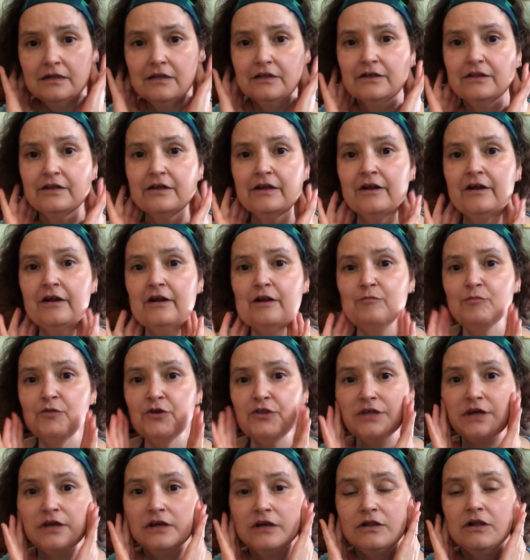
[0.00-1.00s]
in there and
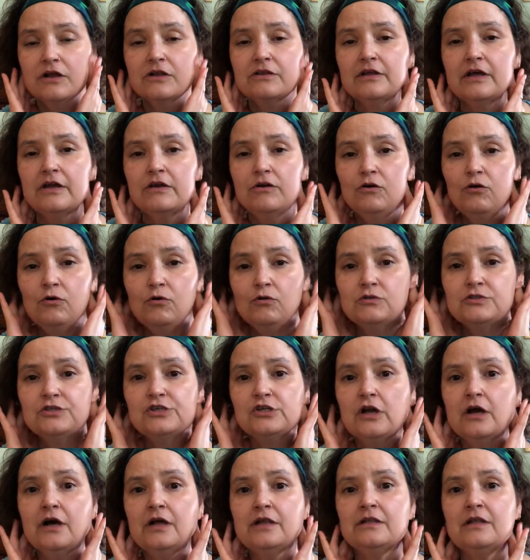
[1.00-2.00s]
put that along that whole
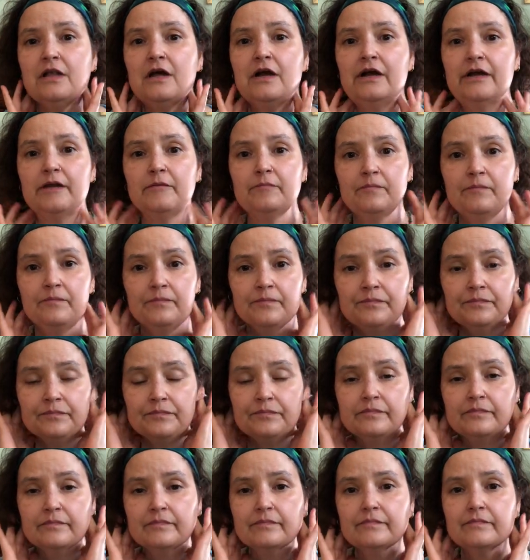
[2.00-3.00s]
jawline,
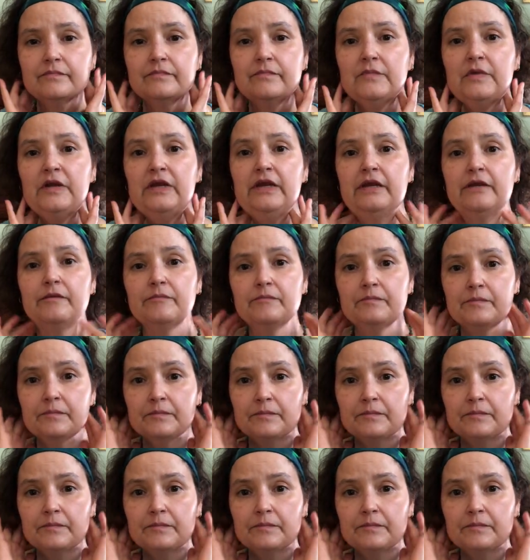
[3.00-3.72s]
right?